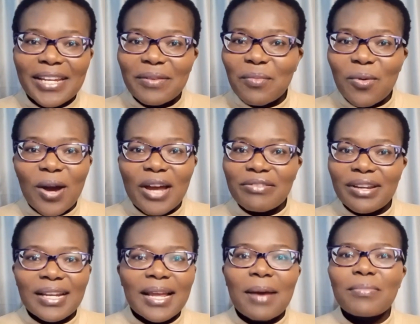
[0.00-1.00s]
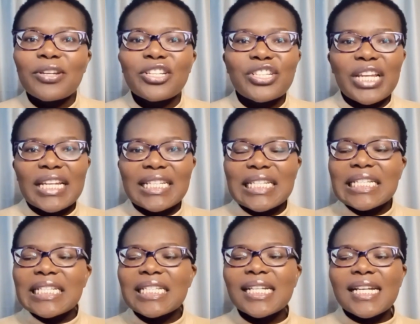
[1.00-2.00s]
anymore. I really appreciate
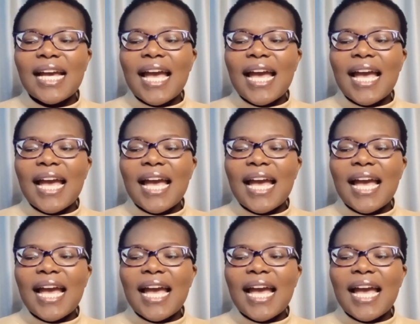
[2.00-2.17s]
it.